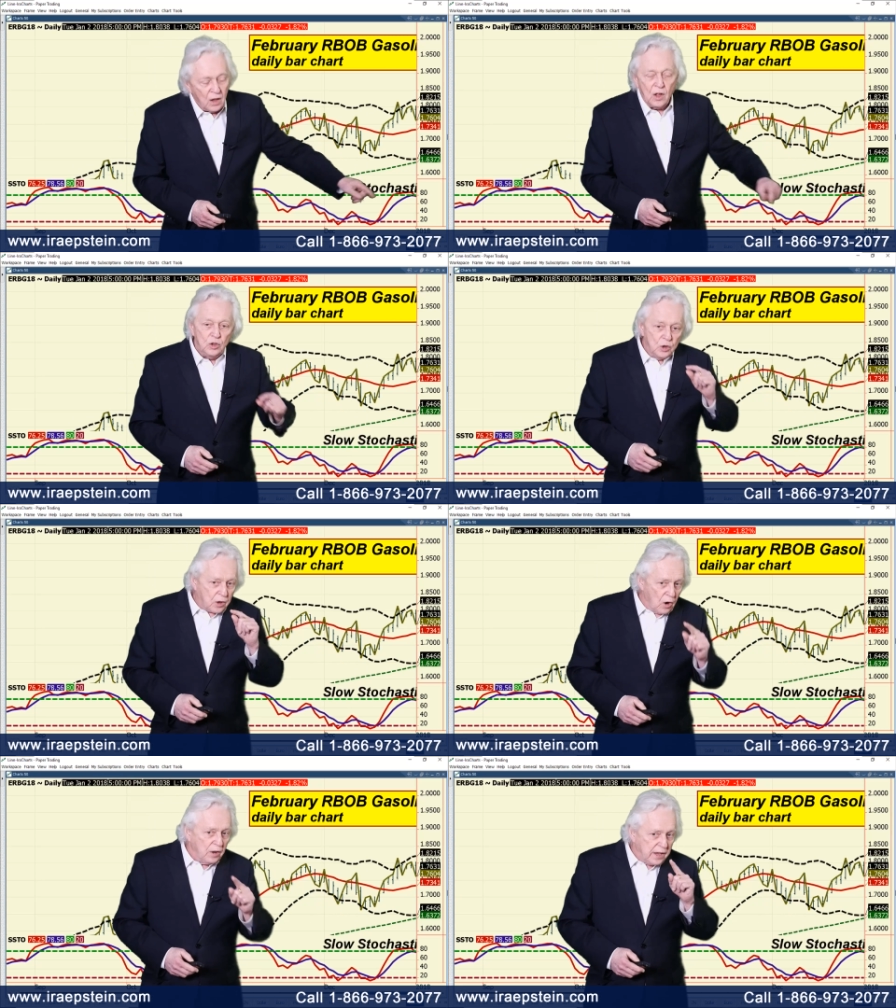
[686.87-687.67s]
you
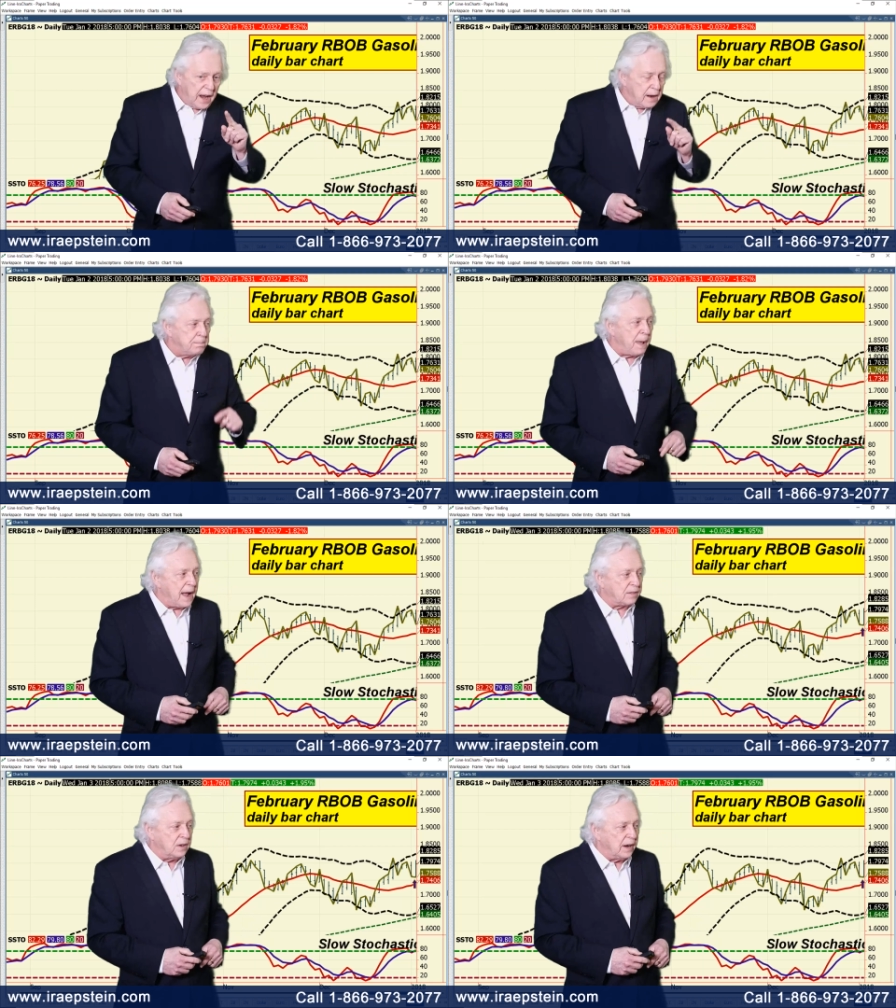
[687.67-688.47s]
could only gain it
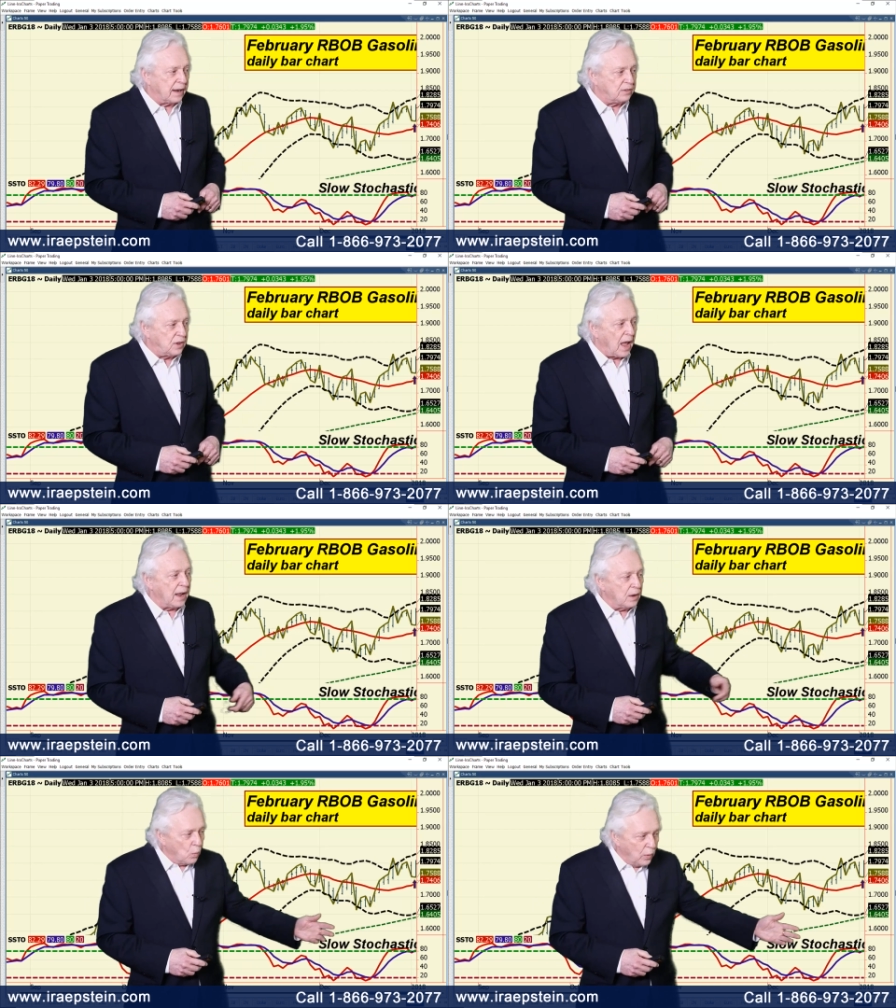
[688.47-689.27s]
back the next
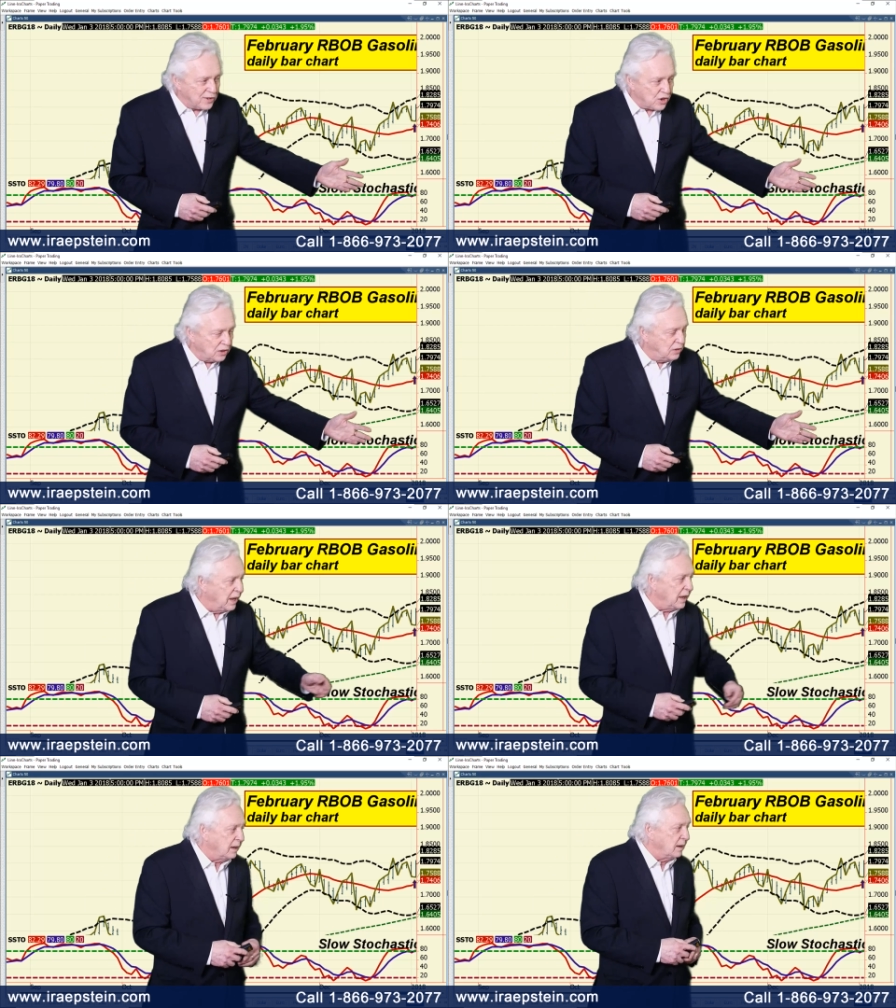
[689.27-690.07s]
day which it
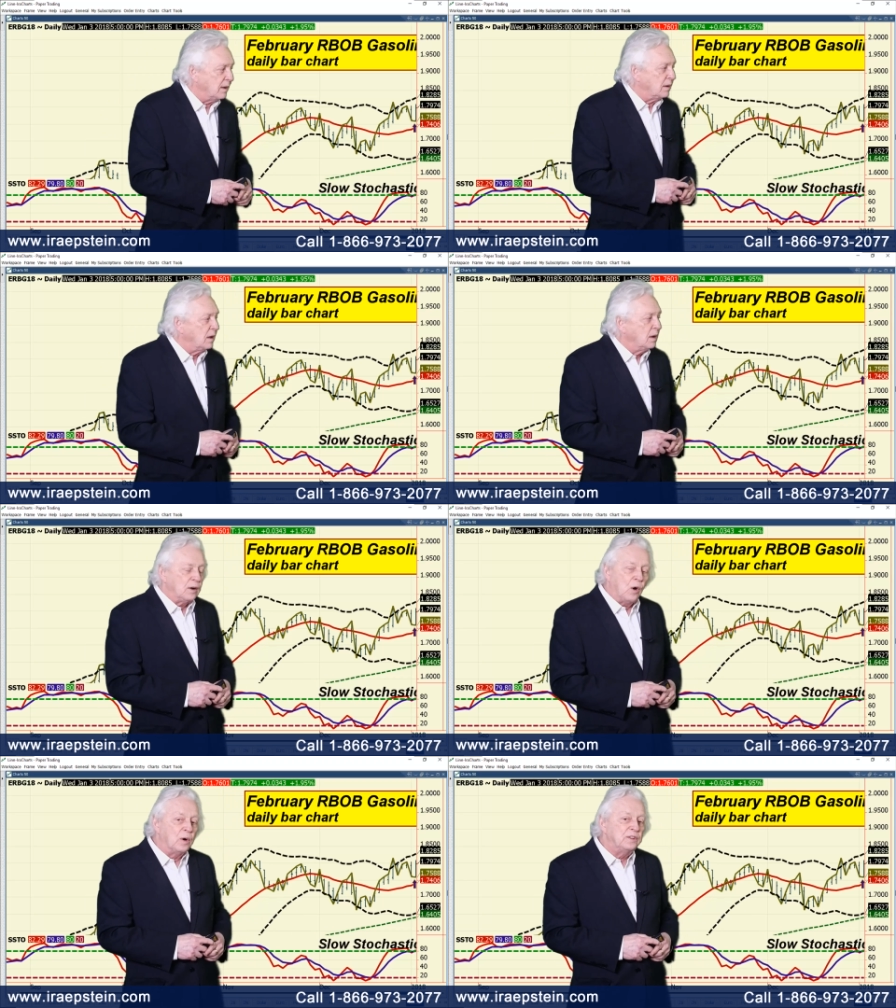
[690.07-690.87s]
did
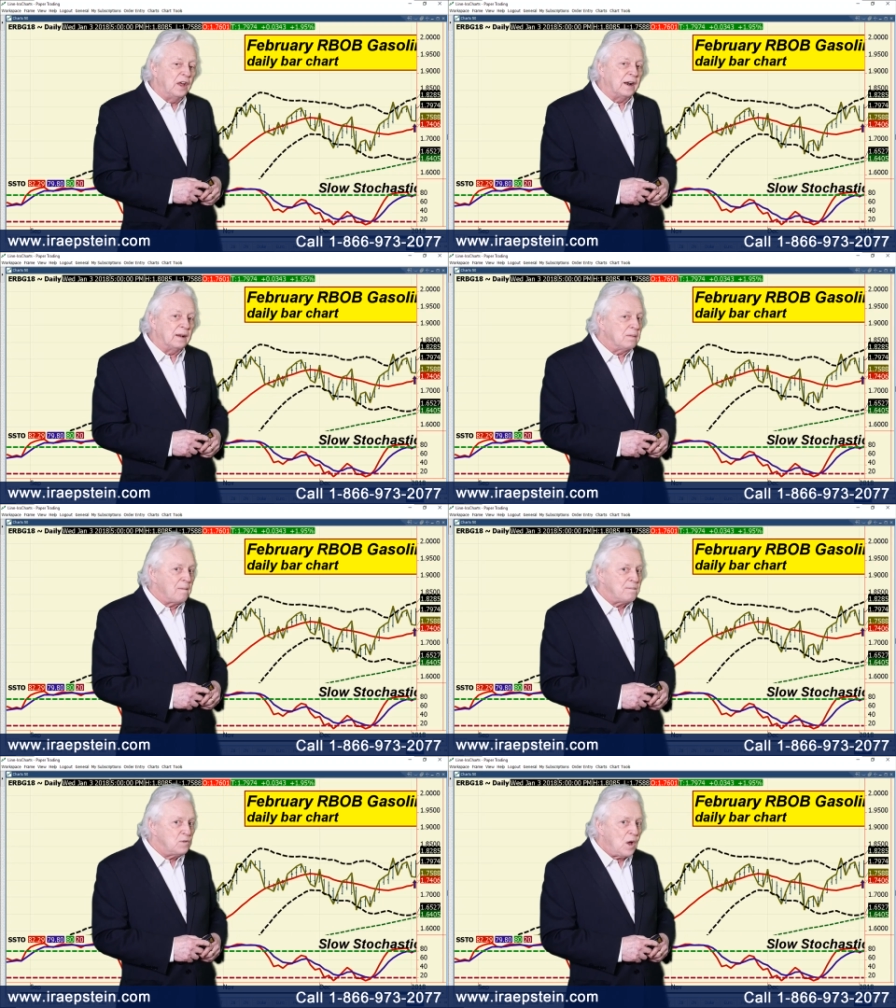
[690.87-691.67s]
or did it
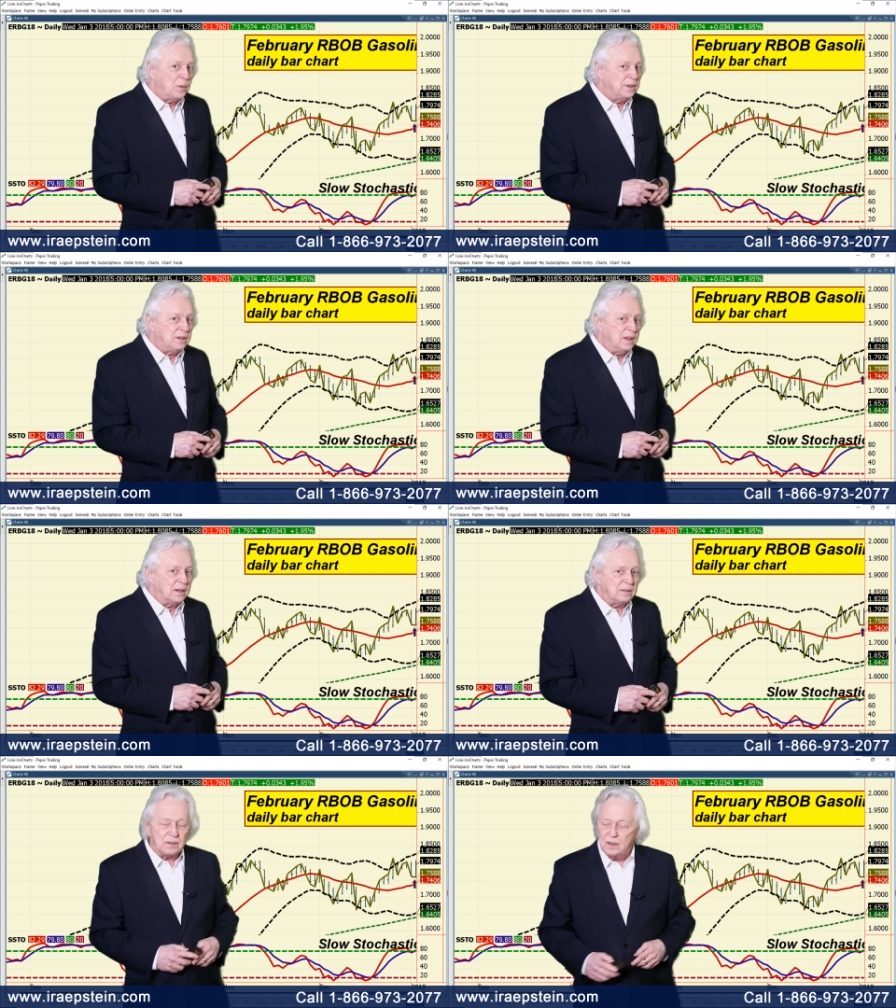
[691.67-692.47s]
no it
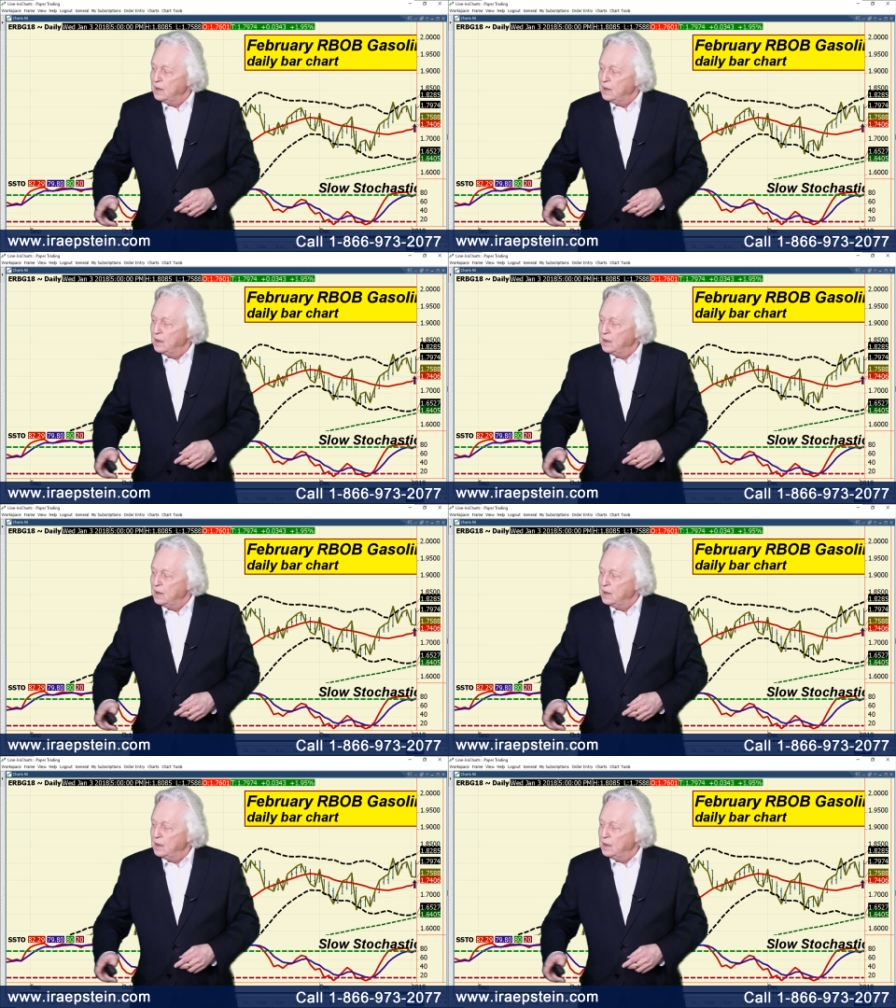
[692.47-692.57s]
didn't